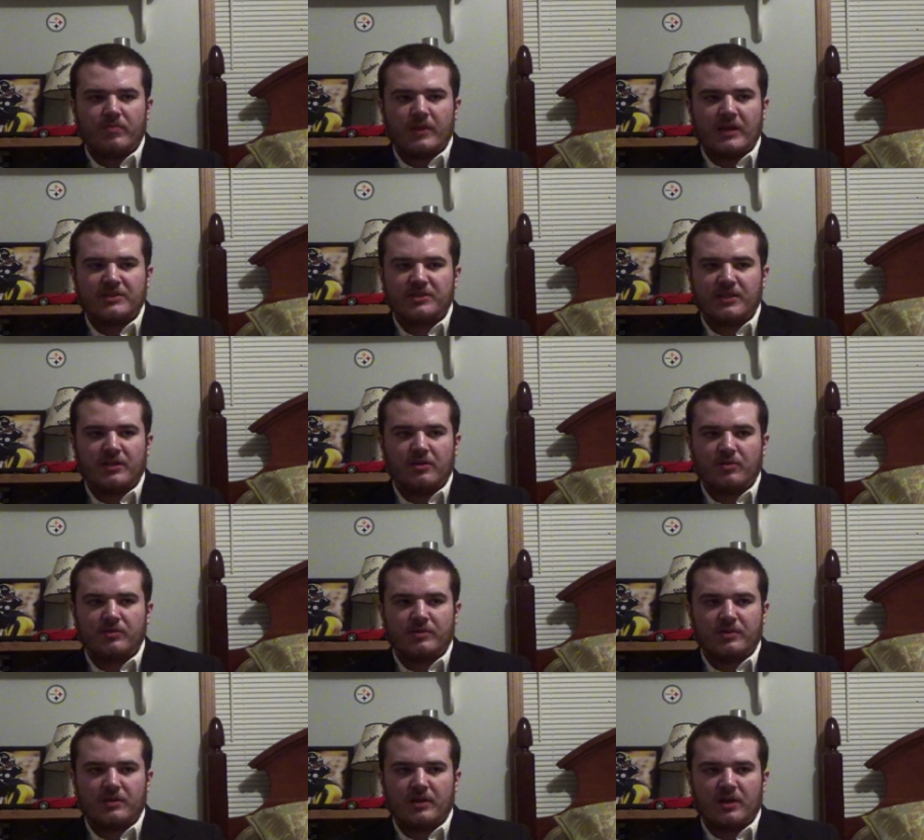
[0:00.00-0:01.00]
As you get
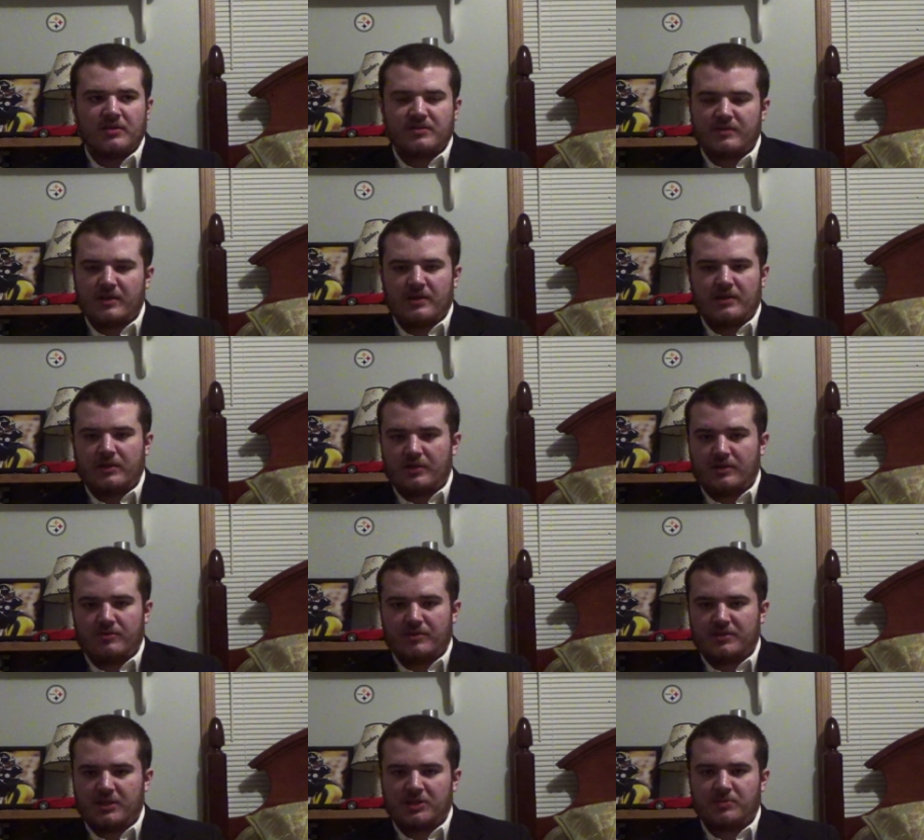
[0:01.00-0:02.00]
older, the odds of that
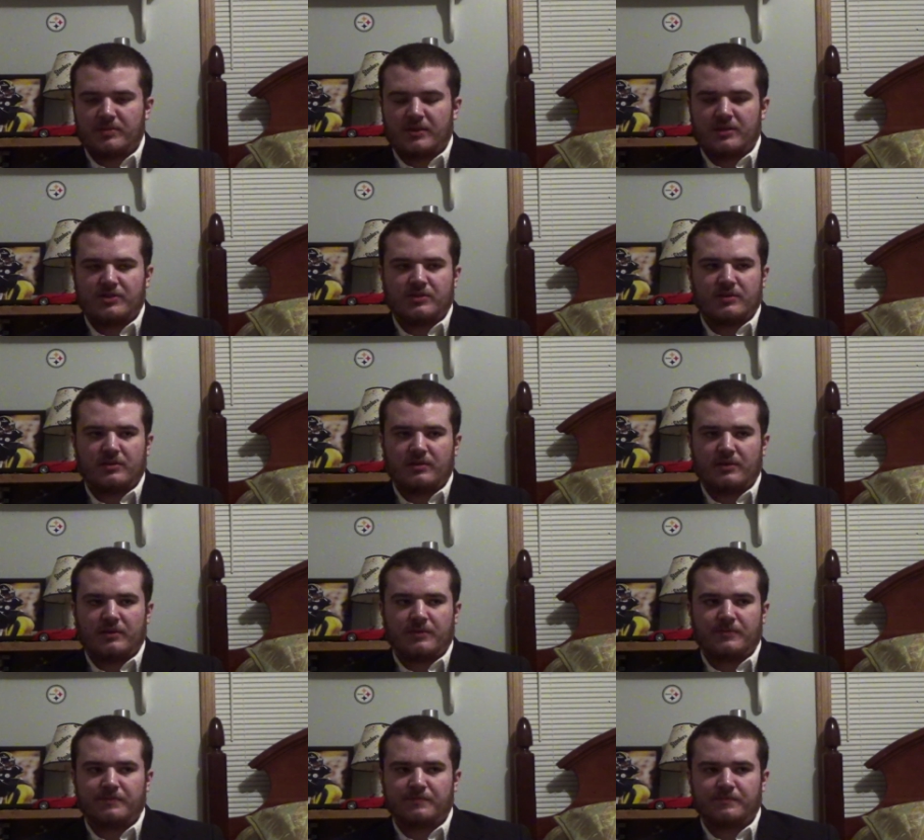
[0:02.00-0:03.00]
increase exponentially,
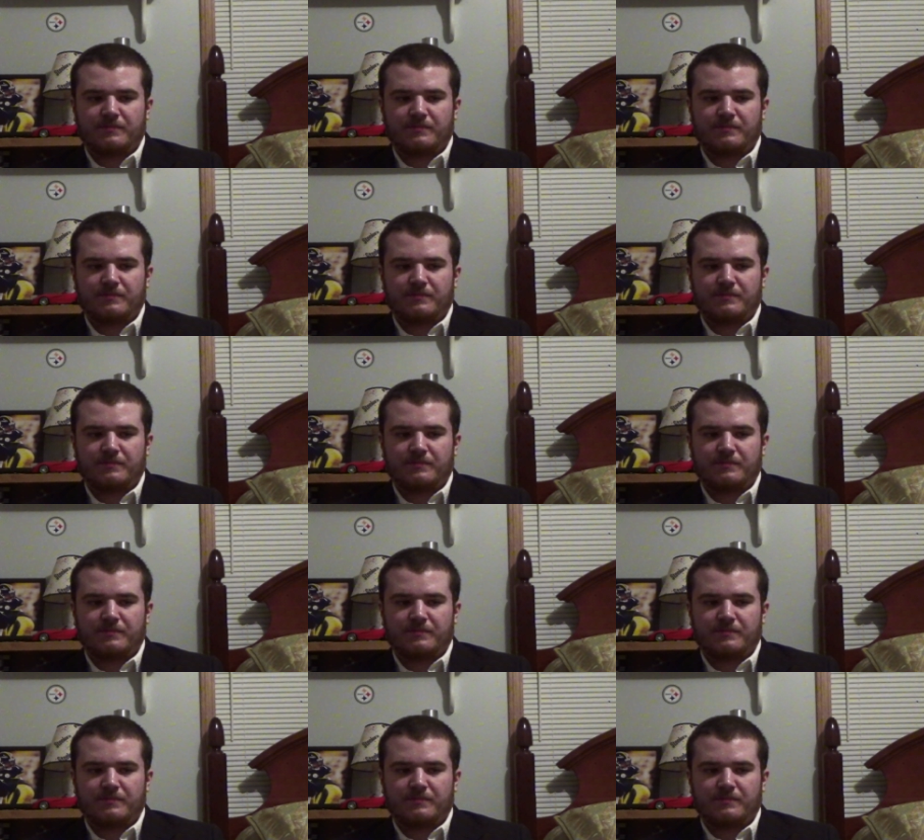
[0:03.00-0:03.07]
and